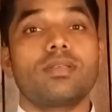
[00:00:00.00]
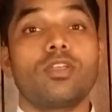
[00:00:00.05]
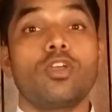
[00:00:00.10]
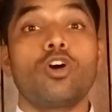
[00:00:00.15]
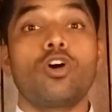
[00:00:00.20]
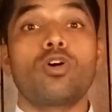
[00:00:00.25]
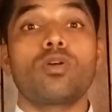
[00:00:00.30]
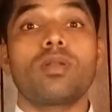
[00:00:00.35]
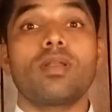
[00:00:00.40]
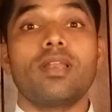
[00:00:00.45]

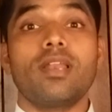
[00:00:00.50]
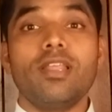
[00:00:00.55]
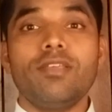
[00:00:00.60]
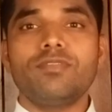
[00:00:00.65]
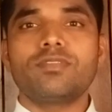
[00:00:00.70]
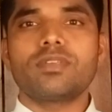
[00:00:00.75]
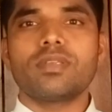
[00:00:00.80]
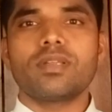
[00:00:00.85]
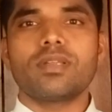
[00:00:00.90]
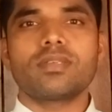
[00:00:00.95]
God
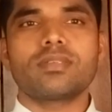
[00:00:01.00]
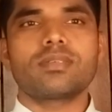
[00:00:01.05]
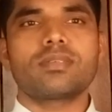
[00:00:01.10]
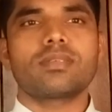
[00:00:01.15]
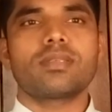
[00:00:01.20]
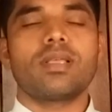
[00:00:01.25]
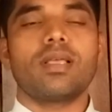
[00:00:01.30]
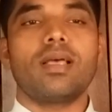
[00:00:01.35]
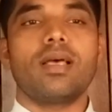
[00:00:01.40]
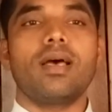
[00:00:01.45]
lives in
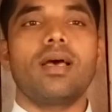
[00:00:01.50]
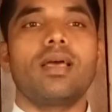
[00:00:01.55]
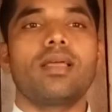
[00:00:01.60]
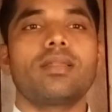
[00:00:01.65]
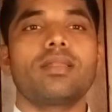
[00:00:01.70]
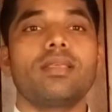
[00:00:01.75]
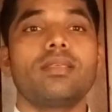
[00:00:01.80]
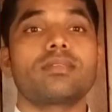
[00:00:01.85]
us and